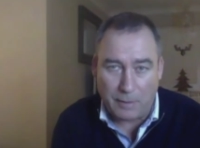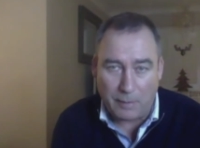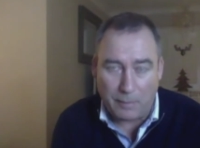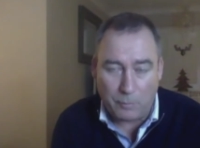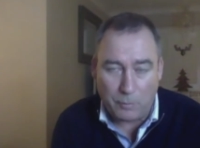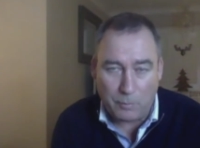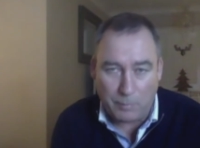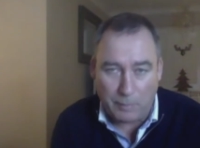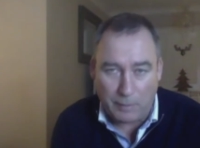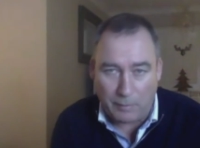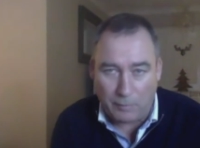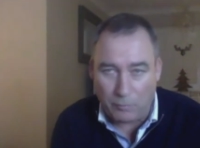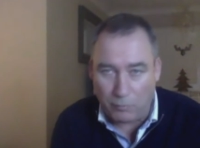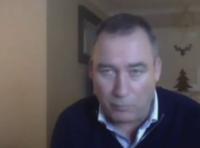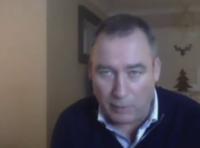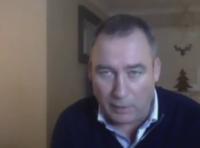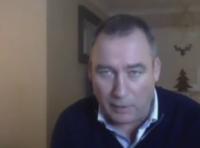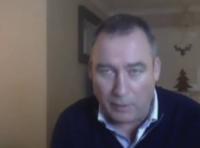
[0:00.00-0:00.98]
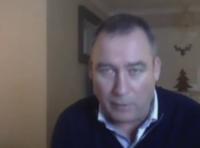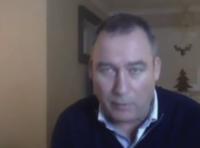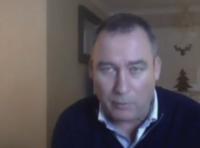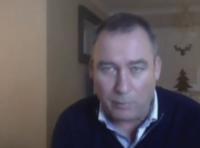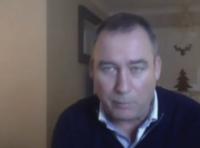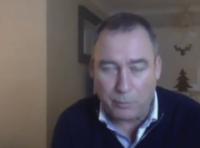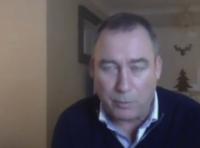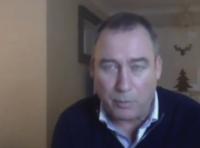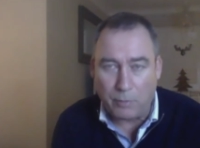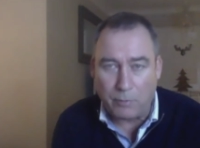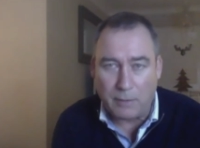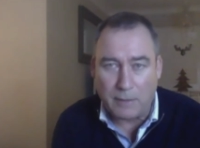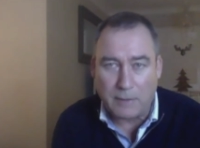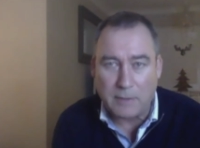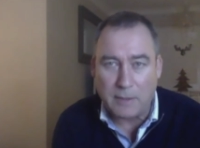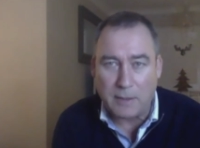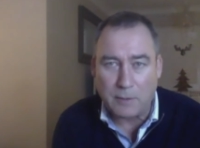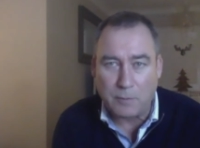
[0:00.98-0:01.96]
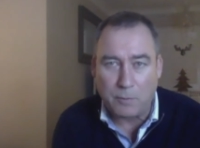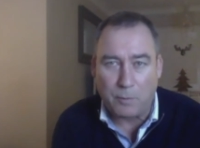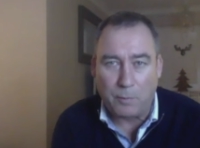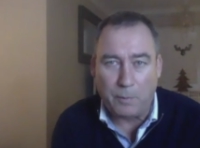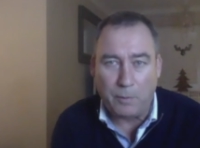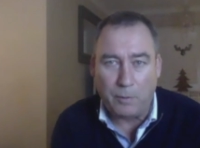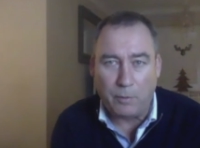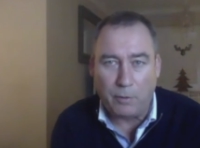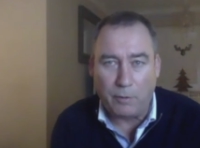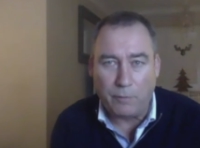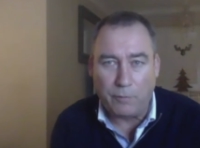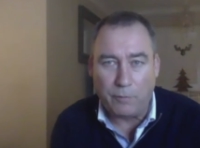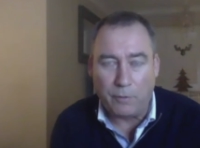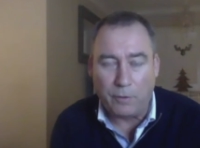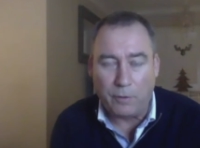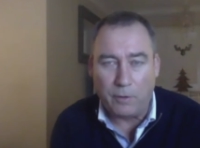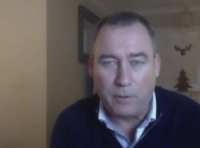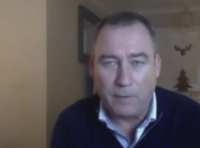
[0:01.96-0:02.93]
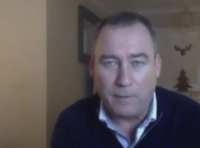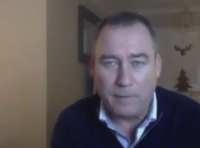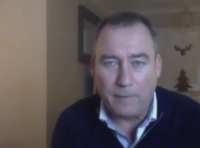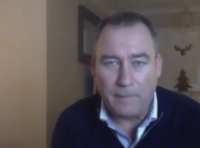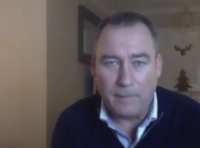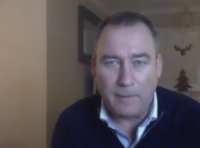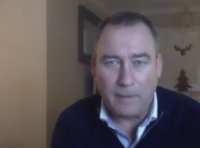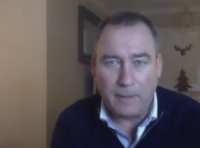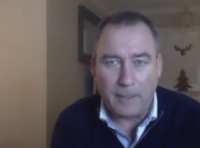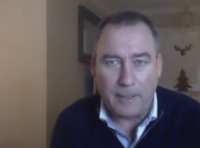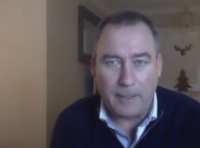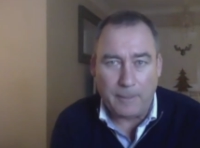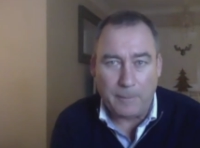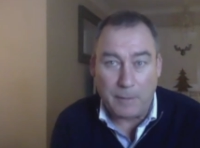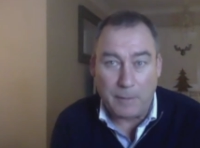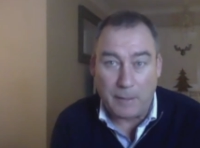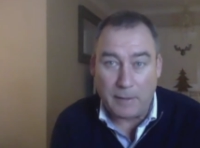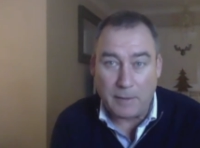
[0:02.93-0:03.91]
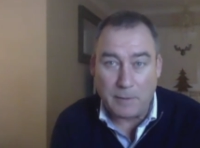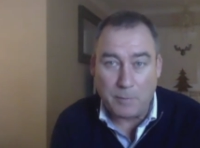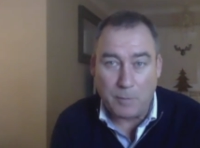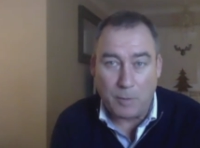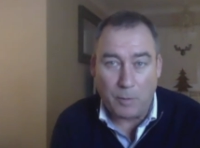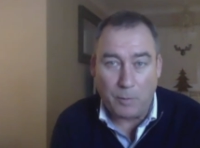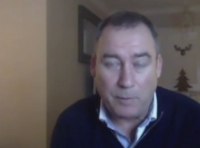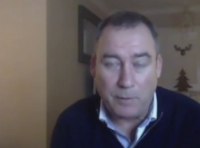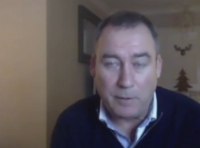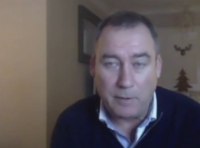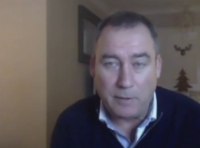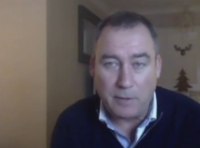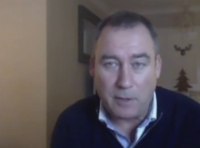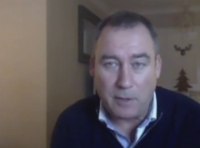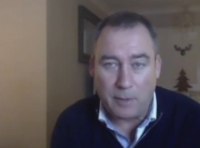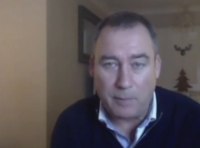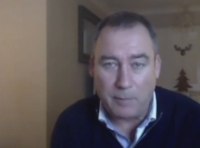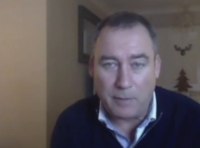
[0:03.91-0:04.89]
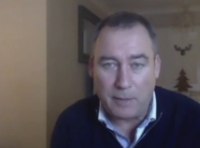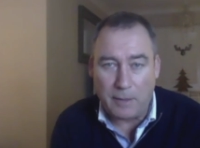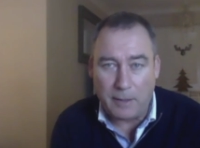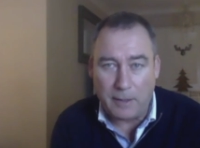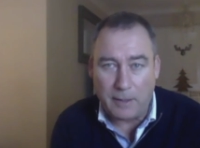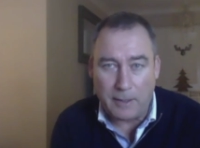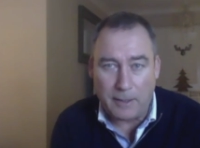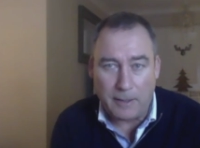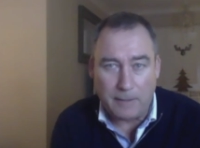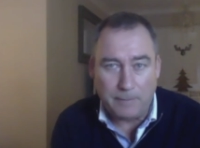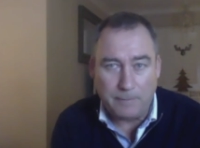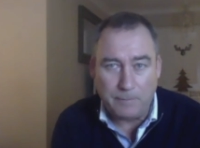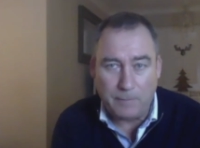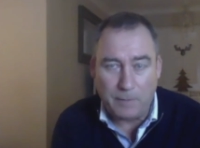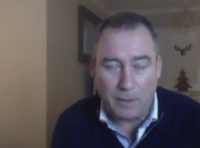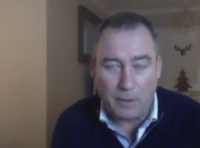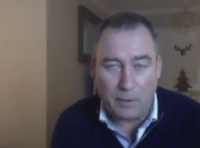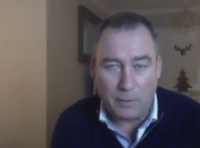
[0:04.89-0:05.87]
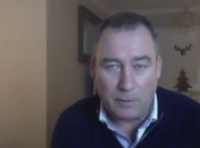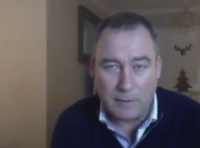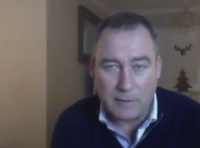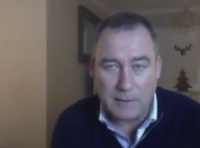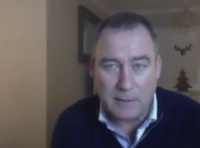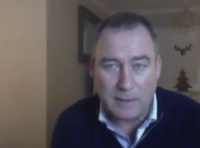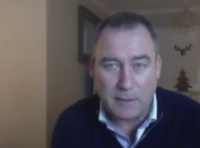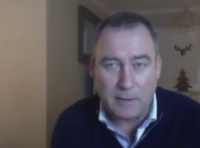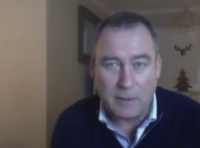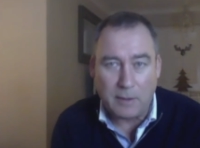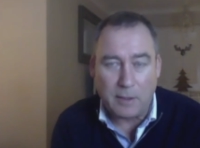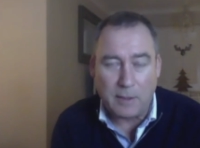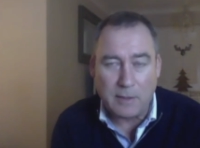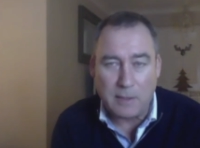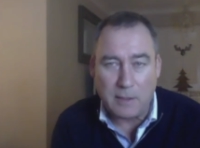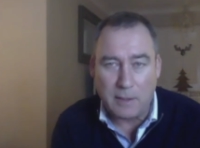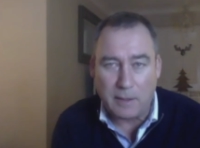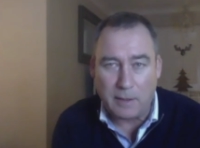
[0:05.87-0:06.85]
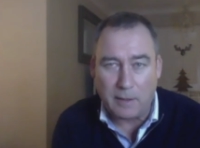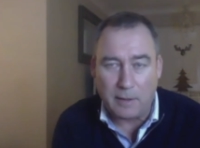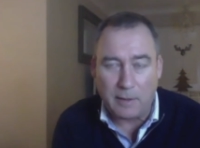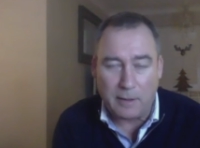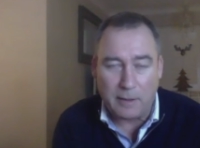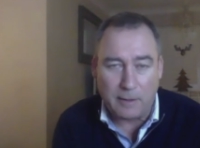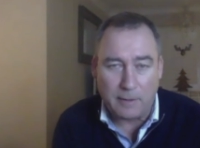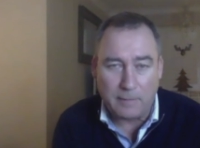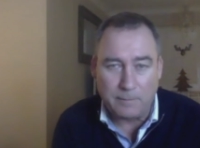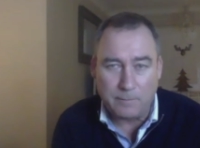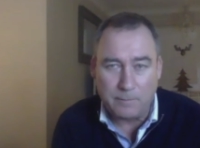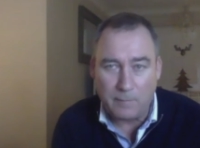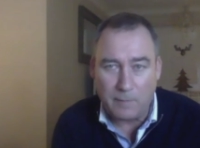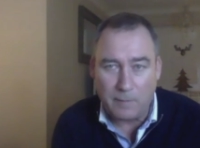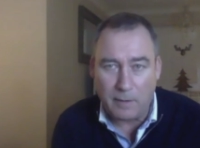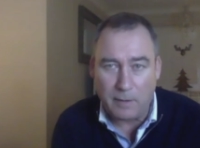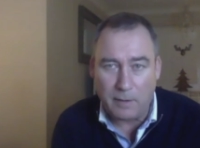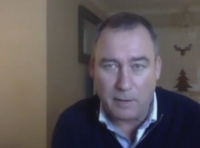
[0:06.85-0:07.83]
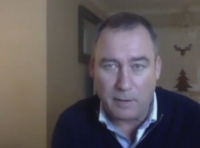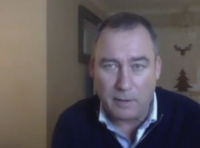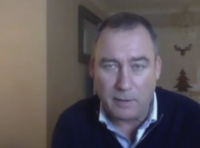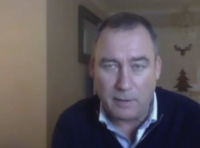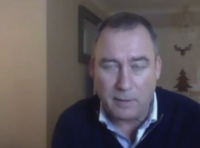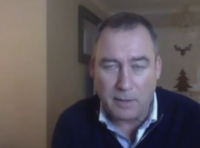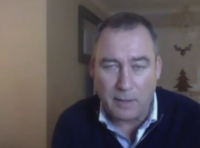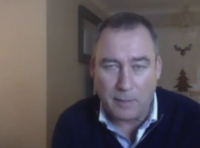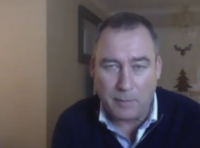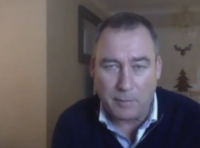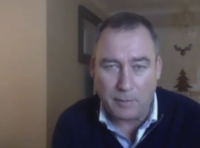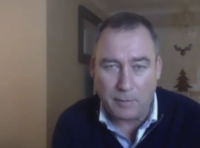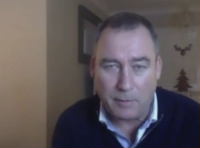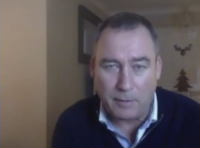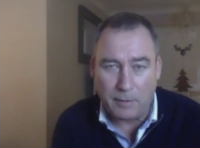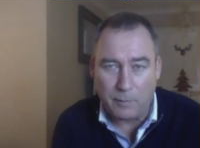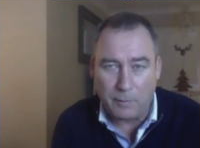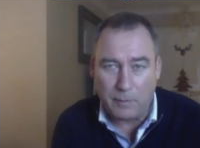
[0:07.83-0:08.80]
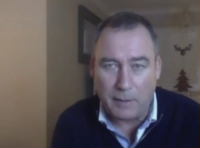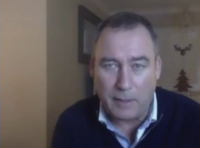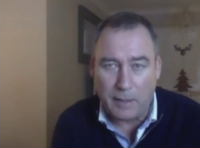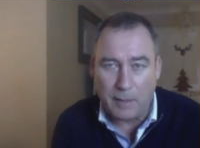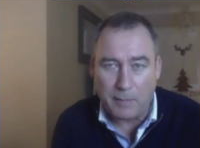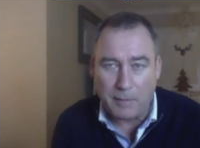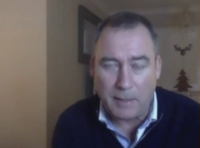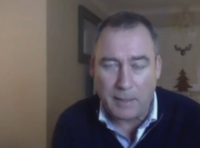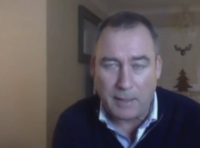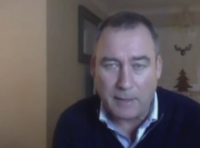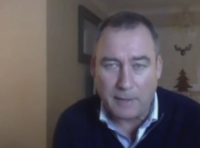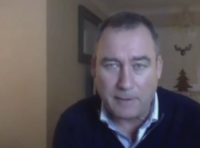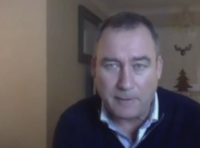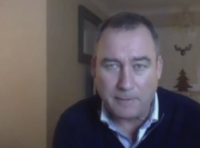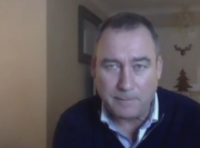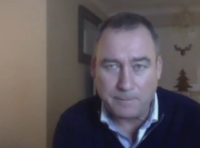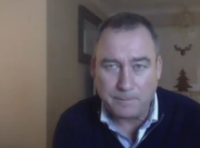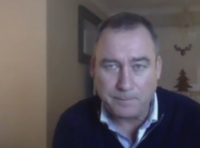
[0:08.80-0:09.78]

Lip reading: That would mean really good progress. That's what we're looking for. But at this moment in time, they're sitting nicely in the table with a game in hand.